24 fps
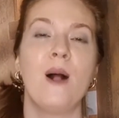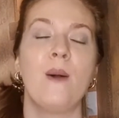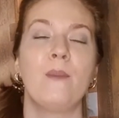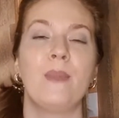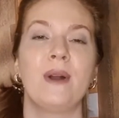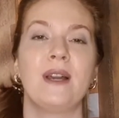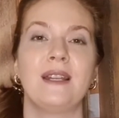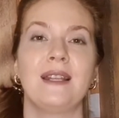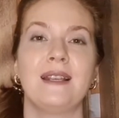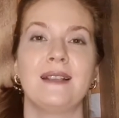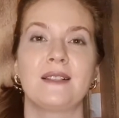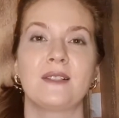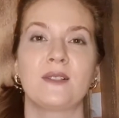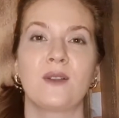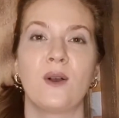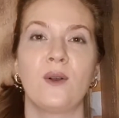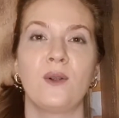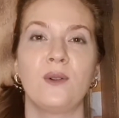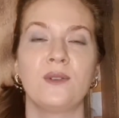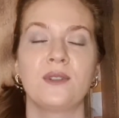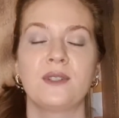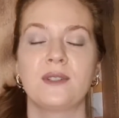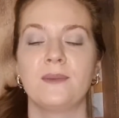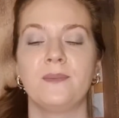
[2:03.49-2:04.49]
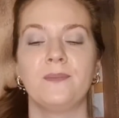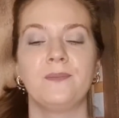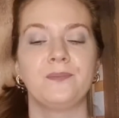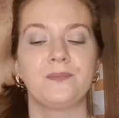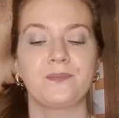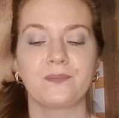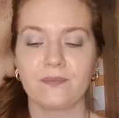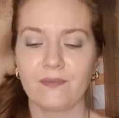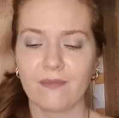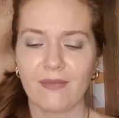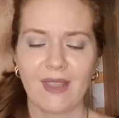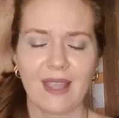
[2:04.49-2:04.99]
But he's told,
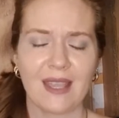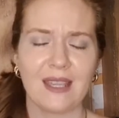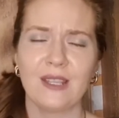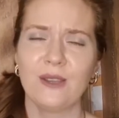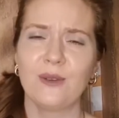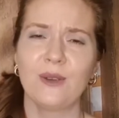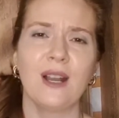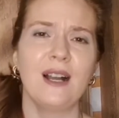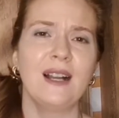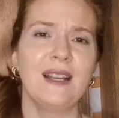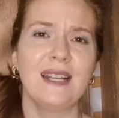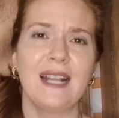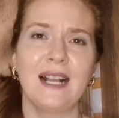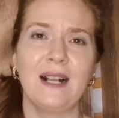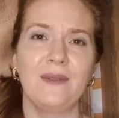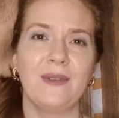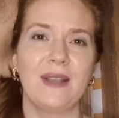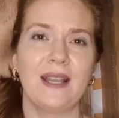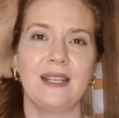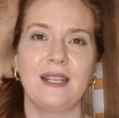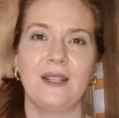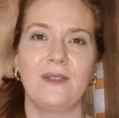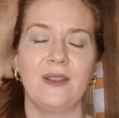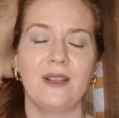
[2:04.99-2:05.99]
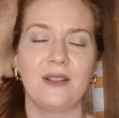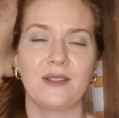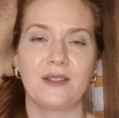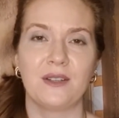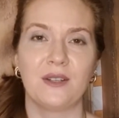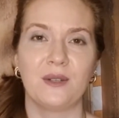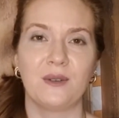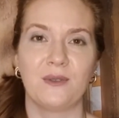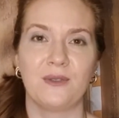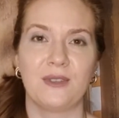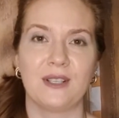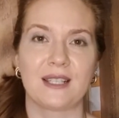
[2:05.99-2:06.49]
you can't have anything to
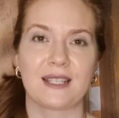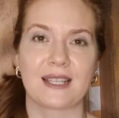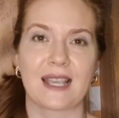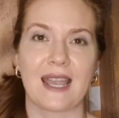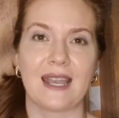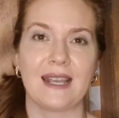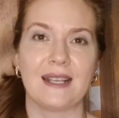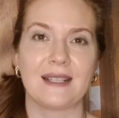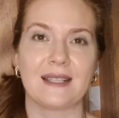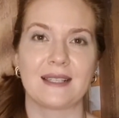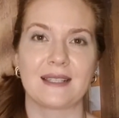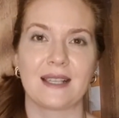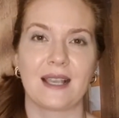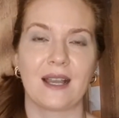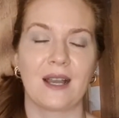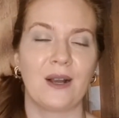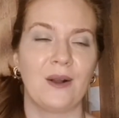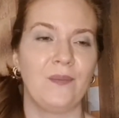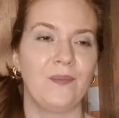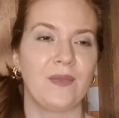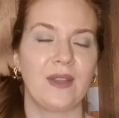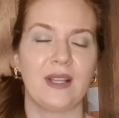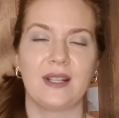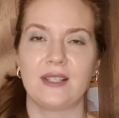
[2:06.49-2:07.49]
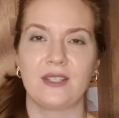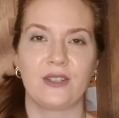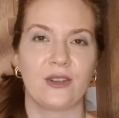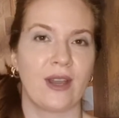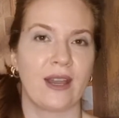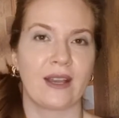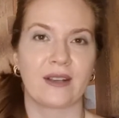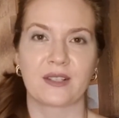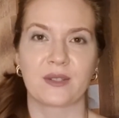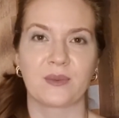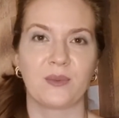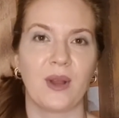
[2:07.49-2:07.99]
do with this case. It's your
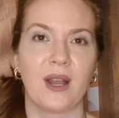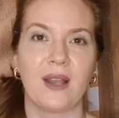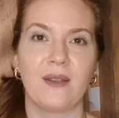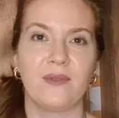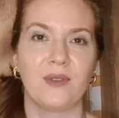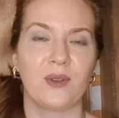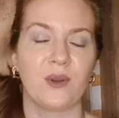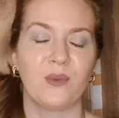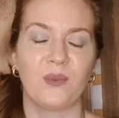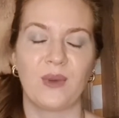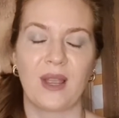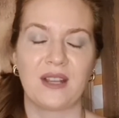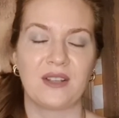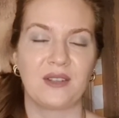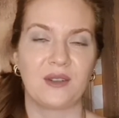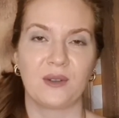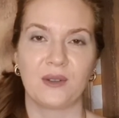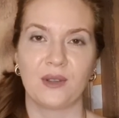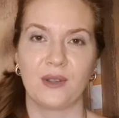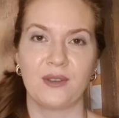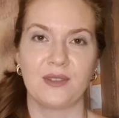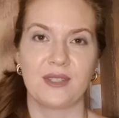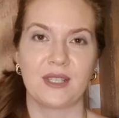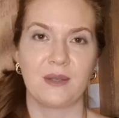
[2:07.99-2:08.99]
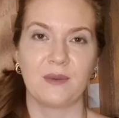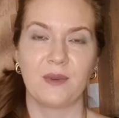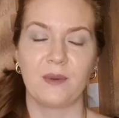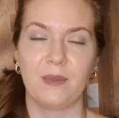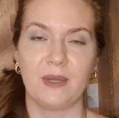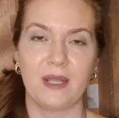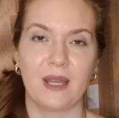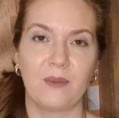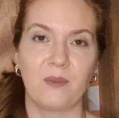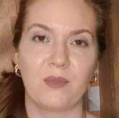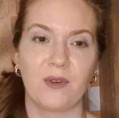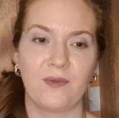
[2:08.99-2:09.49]
ex-wife. You're way too close. It would
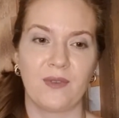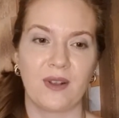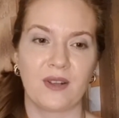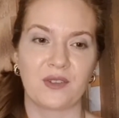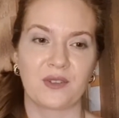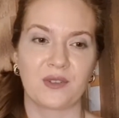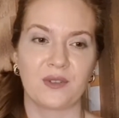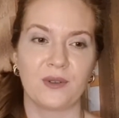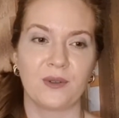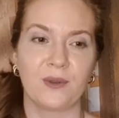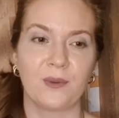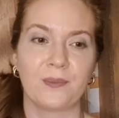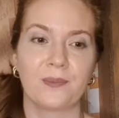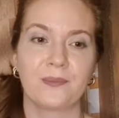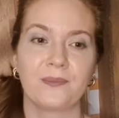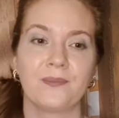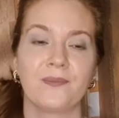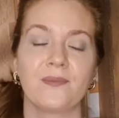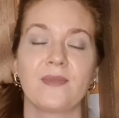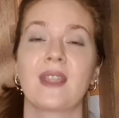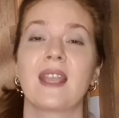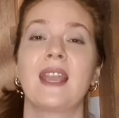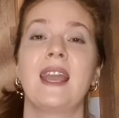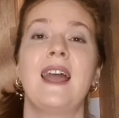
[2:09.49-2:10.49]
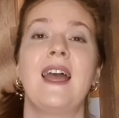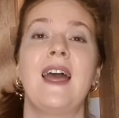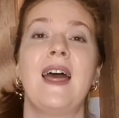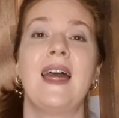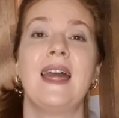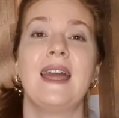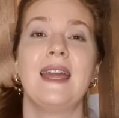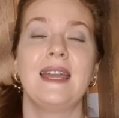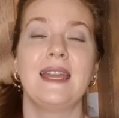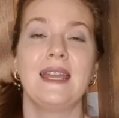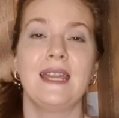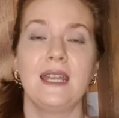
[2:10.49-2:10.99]
be unprofessional.
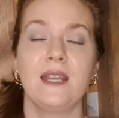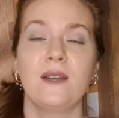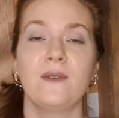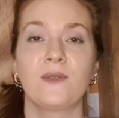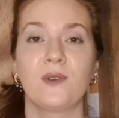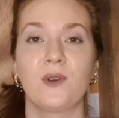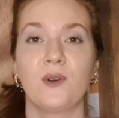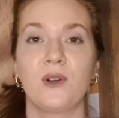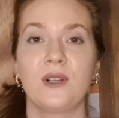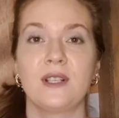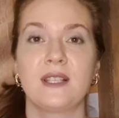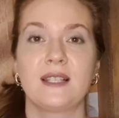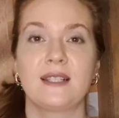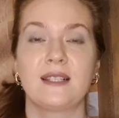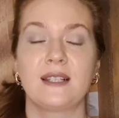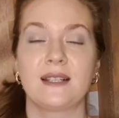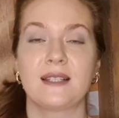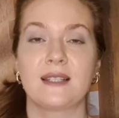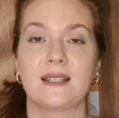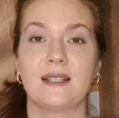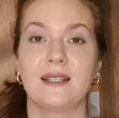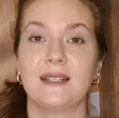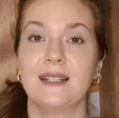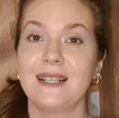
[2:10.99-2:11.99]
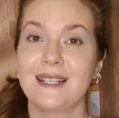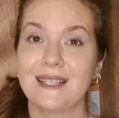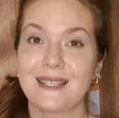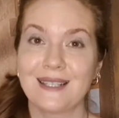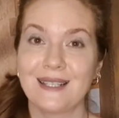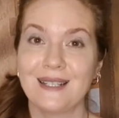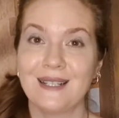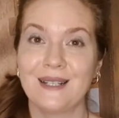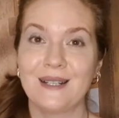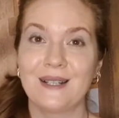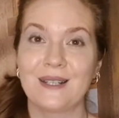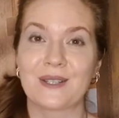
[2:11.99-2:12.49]
He, of course, doesn't
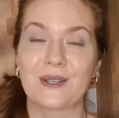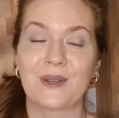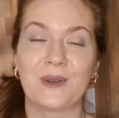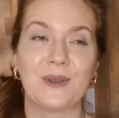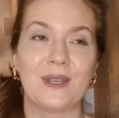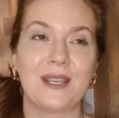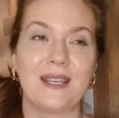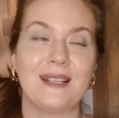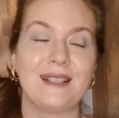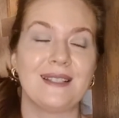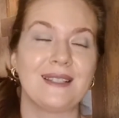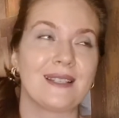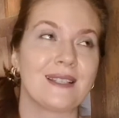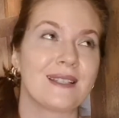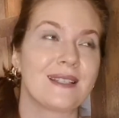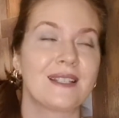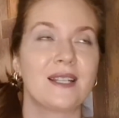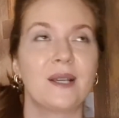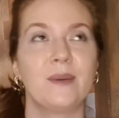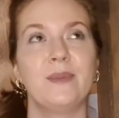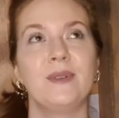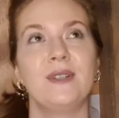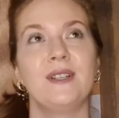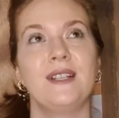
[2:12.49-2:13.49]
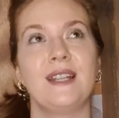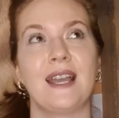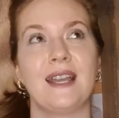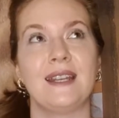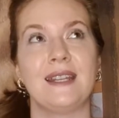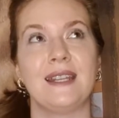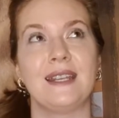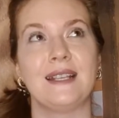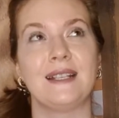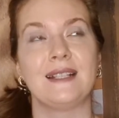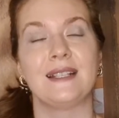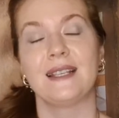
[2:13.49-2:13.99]
listen, so he's stubborn
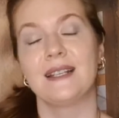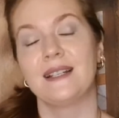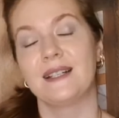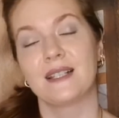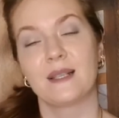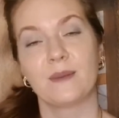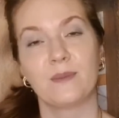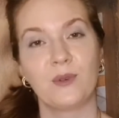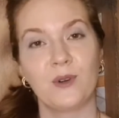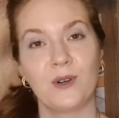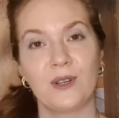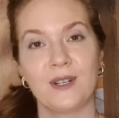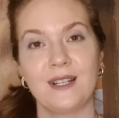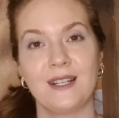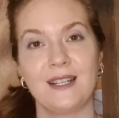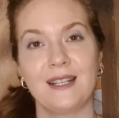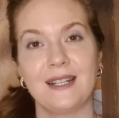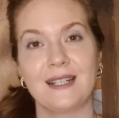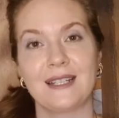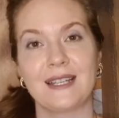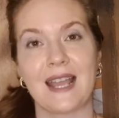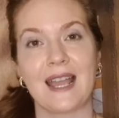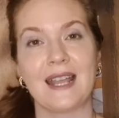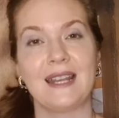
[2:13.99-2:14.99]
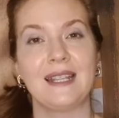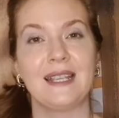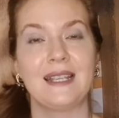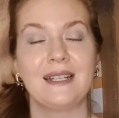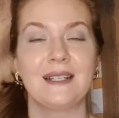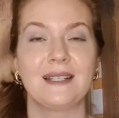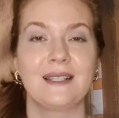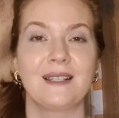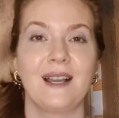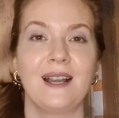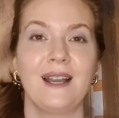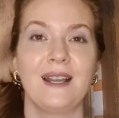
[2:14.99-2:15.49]
and he's insubordinate, and he
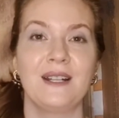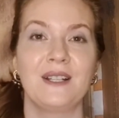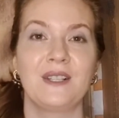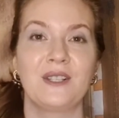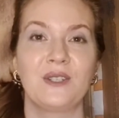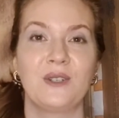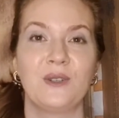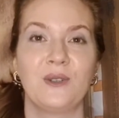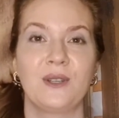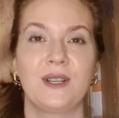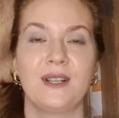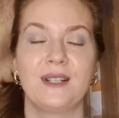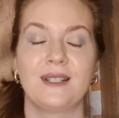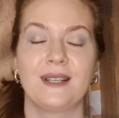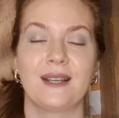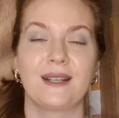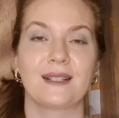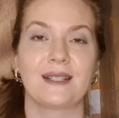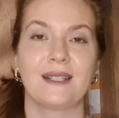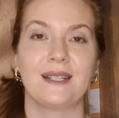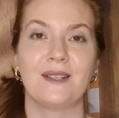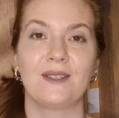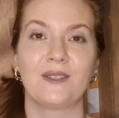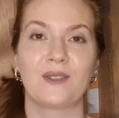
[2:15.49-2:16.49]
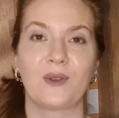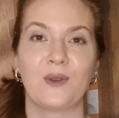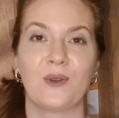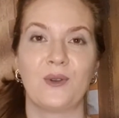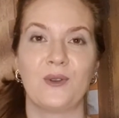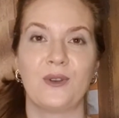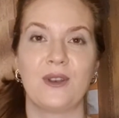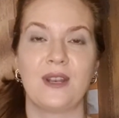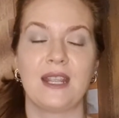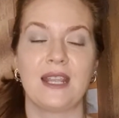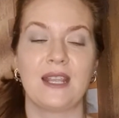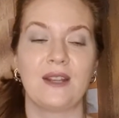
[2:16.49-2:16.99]
decides to conduct his
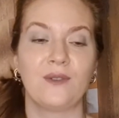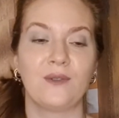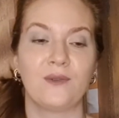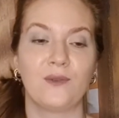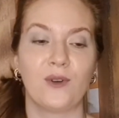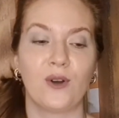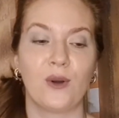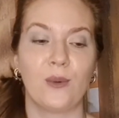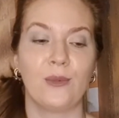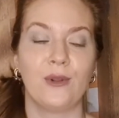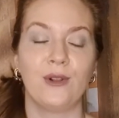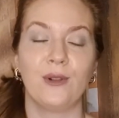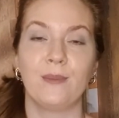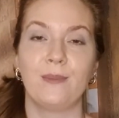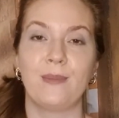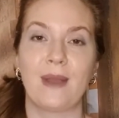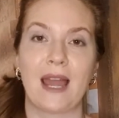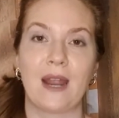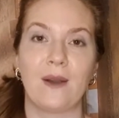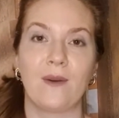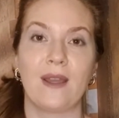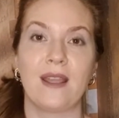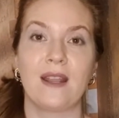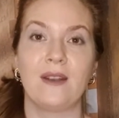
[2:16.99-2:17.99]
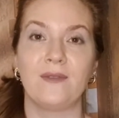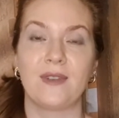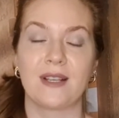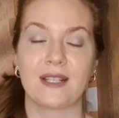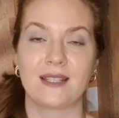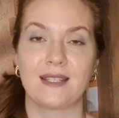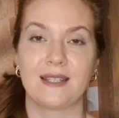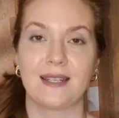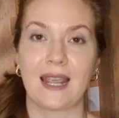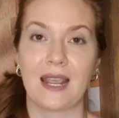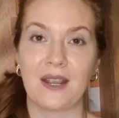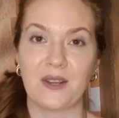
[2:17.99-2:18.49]
own informal
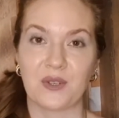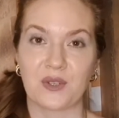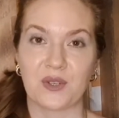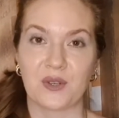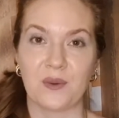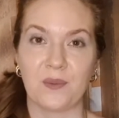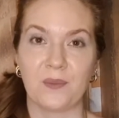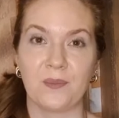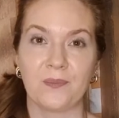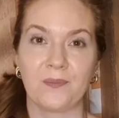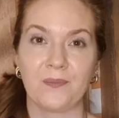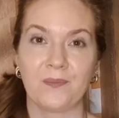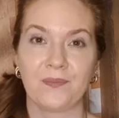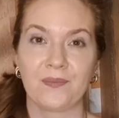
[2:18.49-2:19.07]
para-investigation.